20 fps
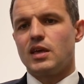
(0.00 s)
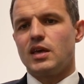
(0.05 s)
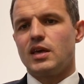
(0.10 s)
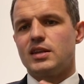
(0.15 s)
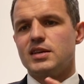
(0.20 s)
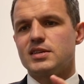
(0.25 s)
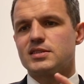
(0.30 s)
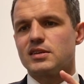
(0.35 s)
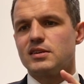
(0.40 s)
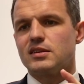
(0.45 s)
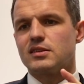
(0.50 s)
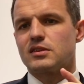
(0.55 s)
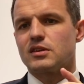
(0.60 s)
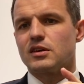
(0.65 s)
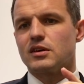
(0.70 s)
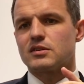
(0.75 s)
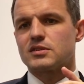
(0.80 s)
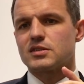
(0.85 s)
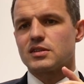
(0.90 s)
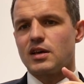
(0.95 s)
It isn't
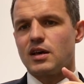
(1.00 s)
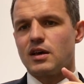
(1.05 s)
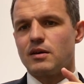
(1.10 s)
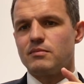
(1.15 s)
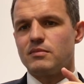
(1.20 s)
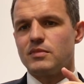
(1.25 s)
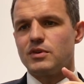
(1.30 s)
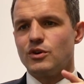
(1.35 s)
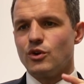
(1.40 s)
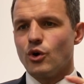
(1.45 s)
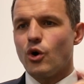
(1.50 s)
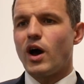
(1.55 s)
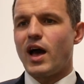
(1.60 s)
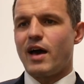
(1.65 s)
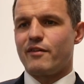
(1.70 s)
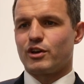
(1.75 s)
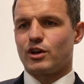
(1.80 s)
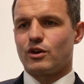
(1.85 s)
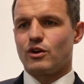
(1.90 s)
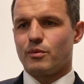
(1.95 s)
that not
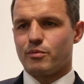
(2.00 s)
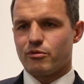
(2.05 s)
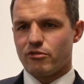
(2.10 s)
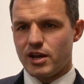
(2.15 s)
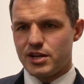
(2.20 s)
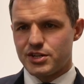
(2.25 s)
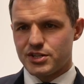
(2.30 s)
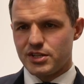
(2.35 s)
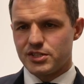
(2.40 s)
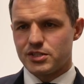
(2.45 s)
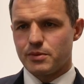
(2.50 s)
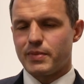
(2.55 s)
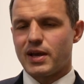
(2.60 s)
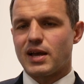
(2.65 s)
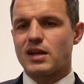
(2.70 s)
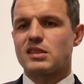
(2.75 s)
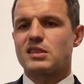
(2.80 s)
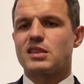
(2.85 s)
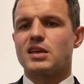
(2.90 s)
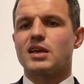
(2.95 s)
having an operation is a
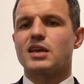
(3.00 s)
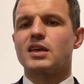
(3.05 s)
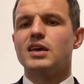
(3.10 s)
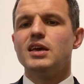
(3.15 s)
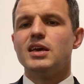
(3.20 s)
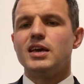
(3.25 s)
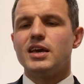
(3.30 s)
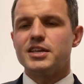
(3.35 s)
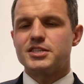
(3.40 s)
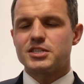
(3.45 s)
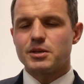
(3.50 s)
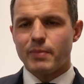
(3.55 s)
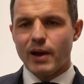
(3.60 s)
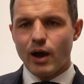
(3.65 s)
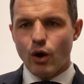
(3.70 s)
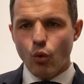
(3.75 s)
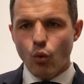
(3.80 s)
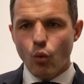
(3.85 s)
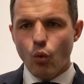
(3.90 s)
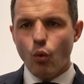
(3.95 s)
bad thing. It's
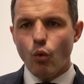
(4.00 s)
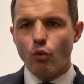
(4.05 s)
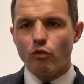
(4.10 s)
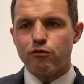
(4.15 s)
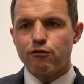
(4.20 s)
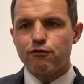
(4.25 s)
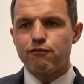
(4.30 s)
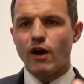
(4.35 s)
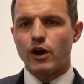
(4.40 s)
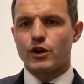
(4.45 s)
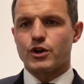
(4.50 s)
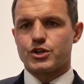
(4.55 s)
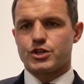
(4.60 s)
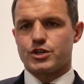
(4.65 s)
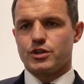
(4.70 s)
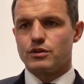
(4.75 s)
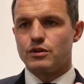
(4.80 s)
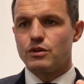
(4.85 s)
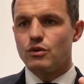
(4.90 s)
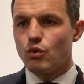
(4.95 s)
about
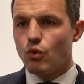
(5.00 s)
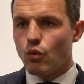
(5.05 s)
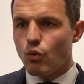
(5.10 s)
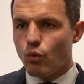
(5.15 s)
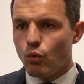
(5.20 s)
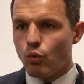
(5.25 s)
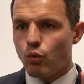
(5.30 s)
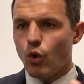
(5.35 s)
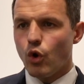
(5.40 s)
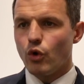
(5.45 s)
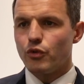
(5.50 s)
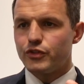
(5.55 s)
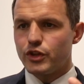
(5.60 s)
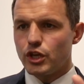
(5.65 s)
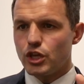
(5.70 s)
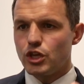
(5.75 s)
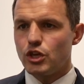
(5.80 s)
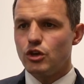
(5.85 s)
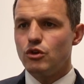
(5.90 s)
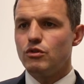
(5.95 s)
function. What
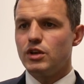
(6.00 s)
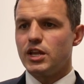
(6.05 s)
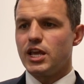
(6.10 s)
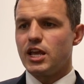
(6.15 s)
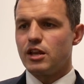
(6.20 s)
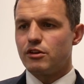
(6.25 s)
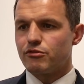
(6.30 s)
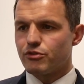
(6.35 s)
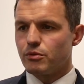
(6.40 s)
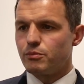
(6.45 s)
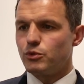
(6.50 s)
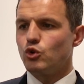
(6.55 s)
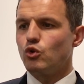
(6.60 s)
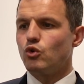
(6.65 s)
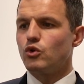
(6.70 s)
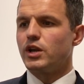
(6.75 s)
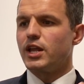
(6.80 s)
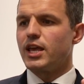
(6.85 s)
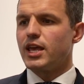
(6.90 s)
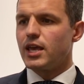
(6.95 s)
do you need from
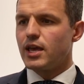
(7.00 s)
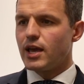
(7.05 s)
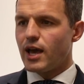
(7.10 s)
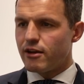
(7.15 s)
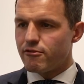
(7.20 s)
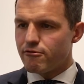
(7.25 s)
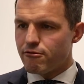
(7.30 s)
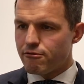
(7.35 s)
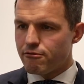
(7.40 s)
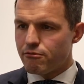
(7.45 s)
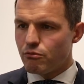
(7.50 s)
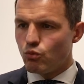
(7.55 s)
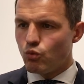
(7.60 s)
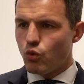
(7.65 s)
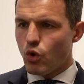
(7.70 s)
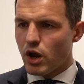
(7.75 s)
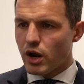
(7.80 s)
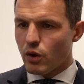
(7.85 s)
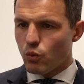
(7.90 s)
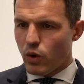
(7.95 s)
your knee, and
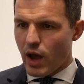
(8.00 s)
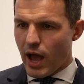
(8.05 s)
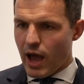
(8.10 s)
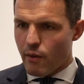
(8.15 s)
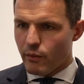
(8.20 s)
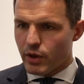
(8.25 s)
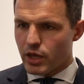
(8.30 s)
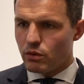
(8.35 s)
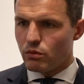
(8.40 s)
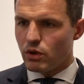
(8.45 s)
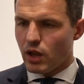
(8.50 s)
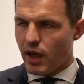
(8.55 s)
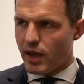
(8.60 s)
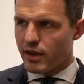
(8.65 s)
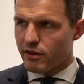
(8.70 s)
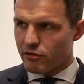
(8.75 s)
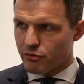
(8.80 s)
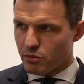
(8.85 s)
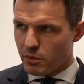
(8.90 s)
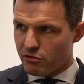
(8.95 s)
how are you
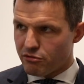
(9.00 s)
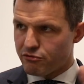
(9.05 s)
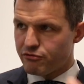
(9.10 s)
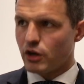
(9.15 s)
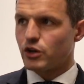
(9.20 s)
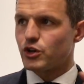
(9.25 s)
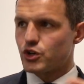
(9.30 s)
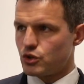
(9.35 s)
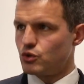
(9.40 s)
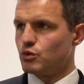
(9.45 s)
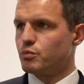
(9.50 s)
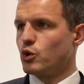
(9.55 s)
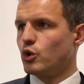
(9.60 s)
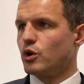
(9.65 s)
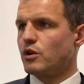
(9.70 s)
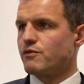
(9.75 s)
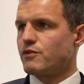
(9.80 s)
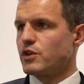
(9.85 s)
like from a functional point